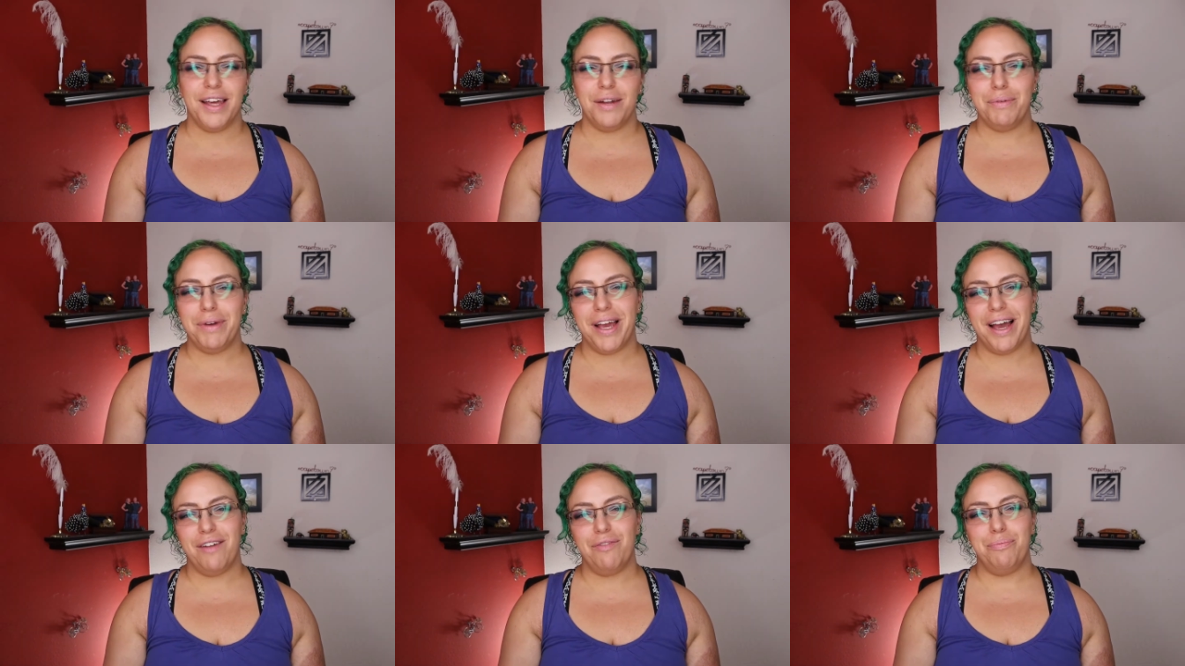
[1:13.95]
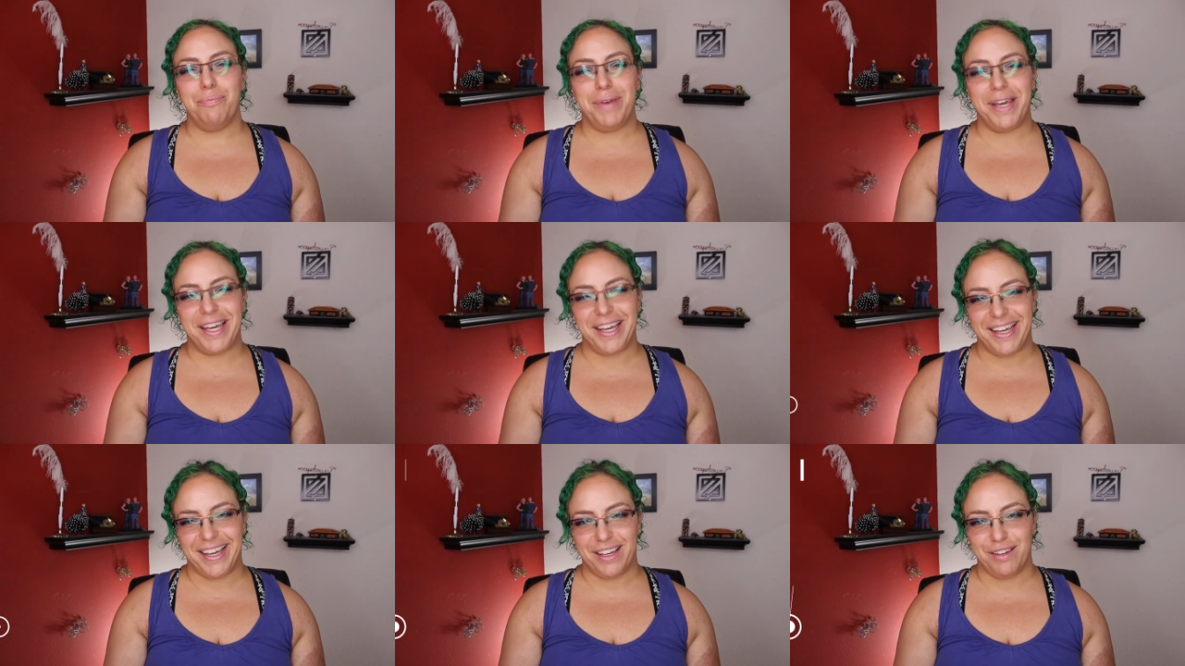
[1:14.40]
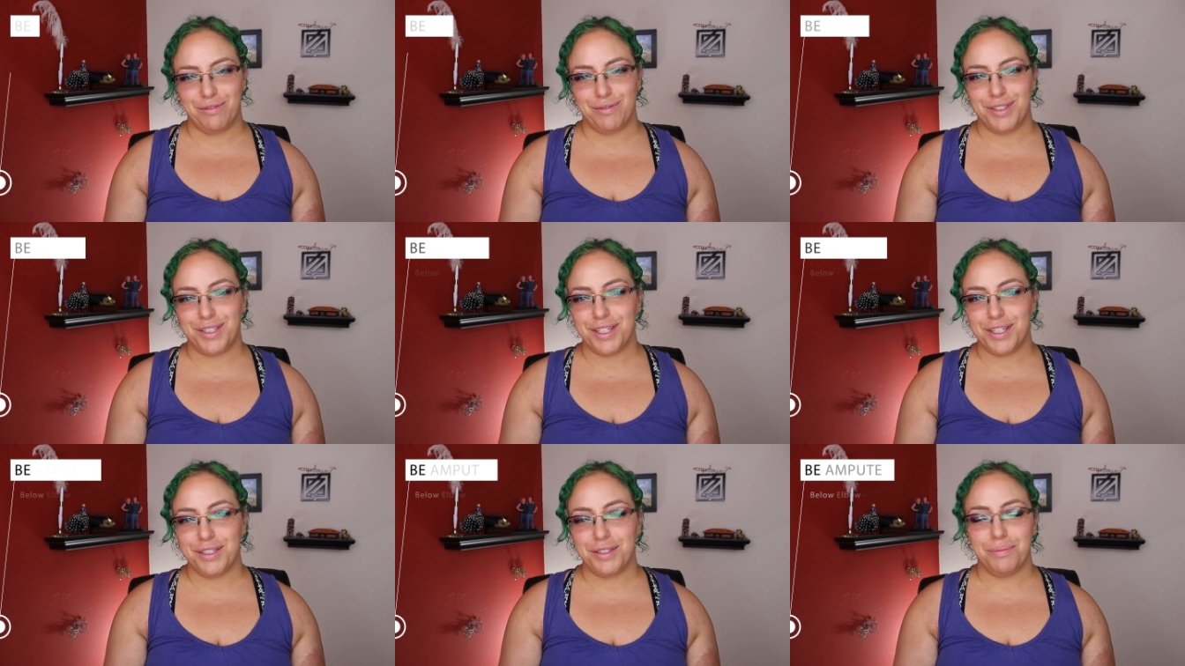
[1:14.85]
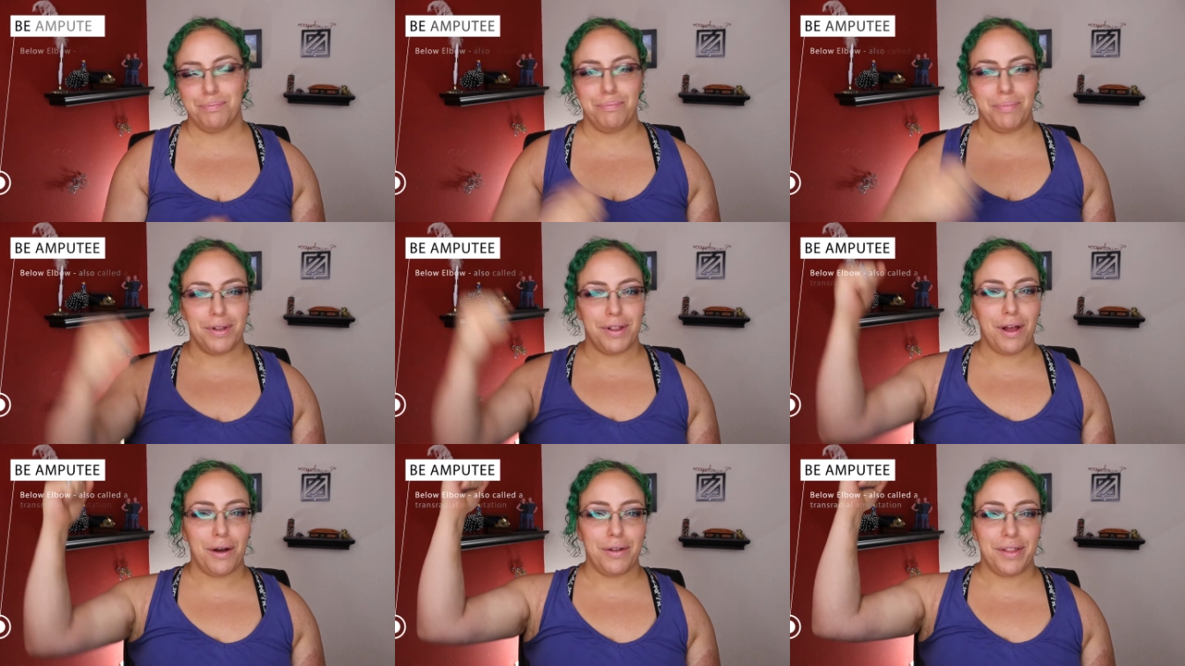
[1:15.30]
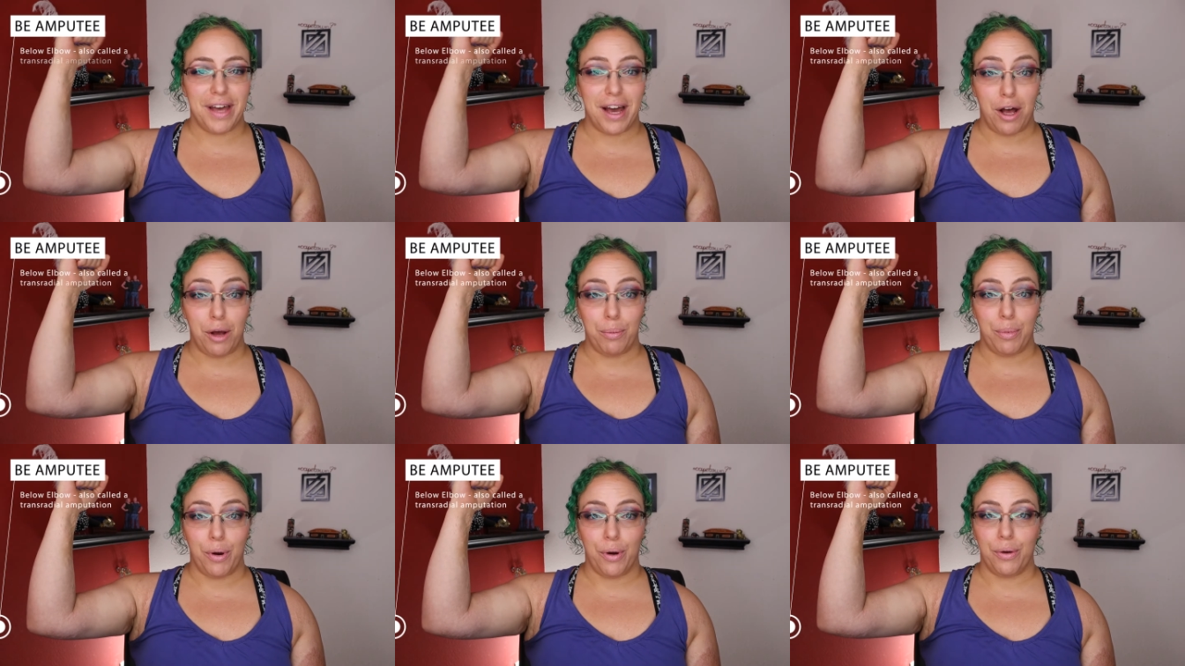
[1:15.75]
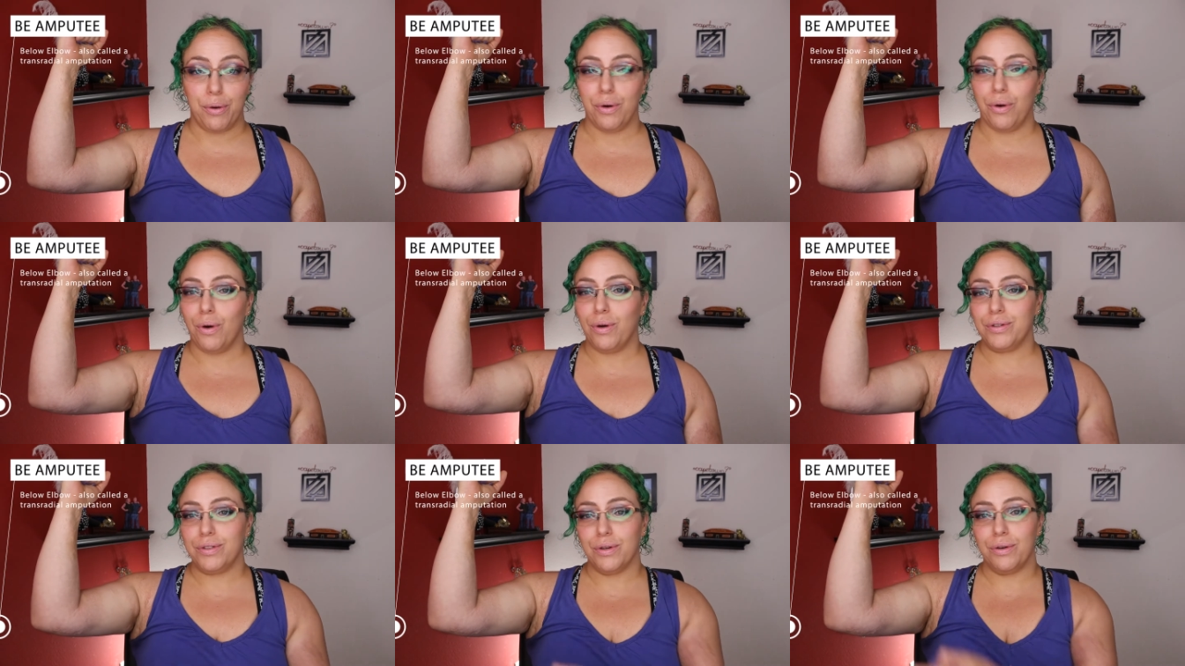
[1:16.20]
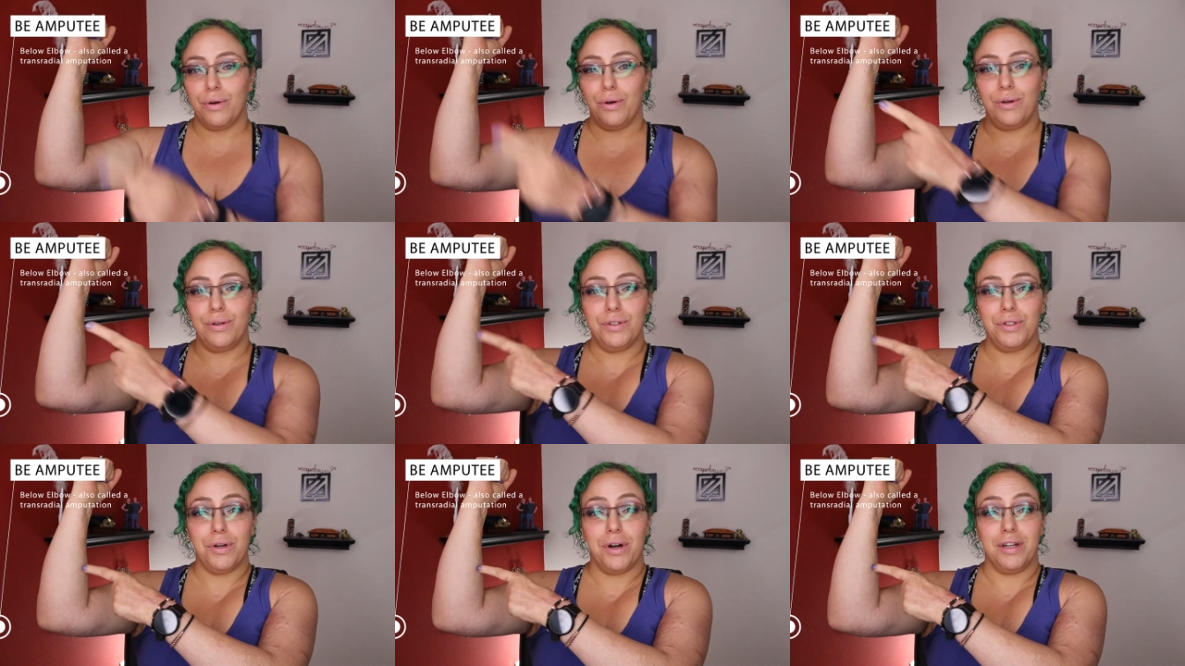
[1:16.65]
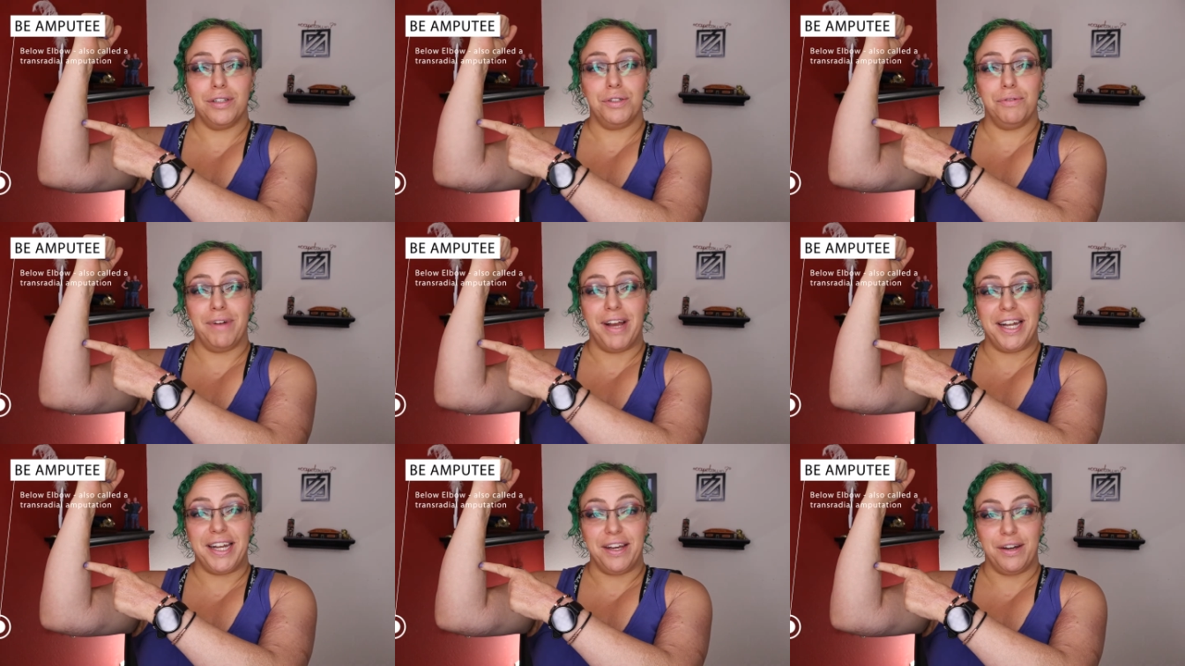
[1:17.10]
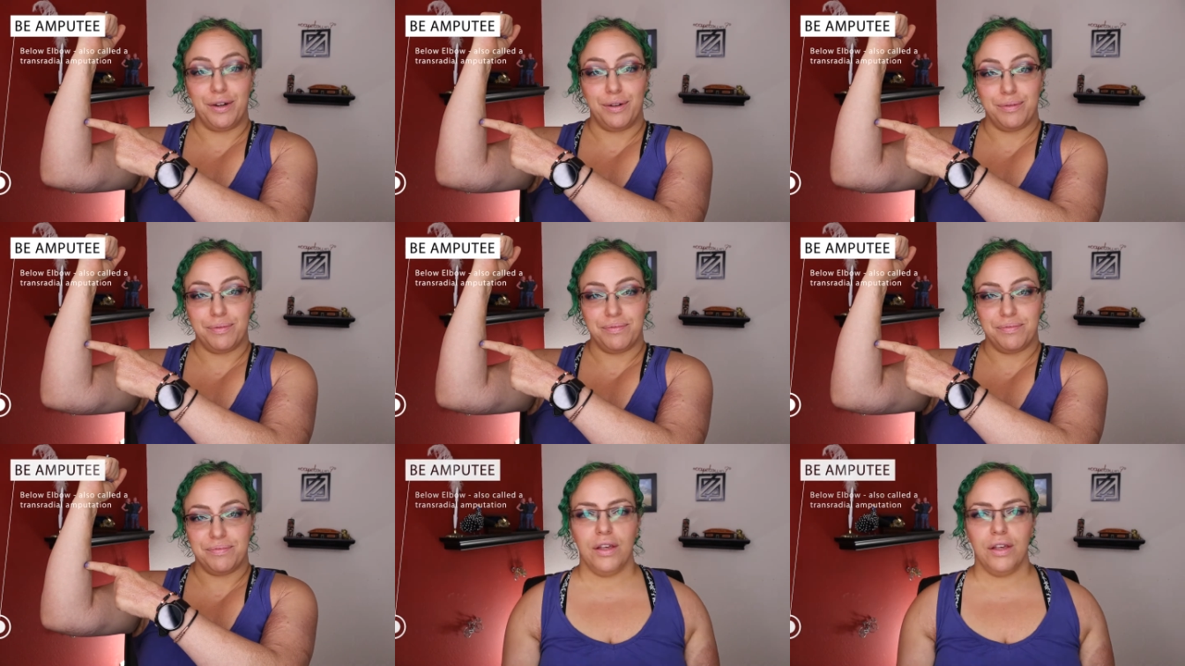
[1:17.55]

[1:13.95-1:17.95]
Then we have BE, which is below the elbow, also called transradial.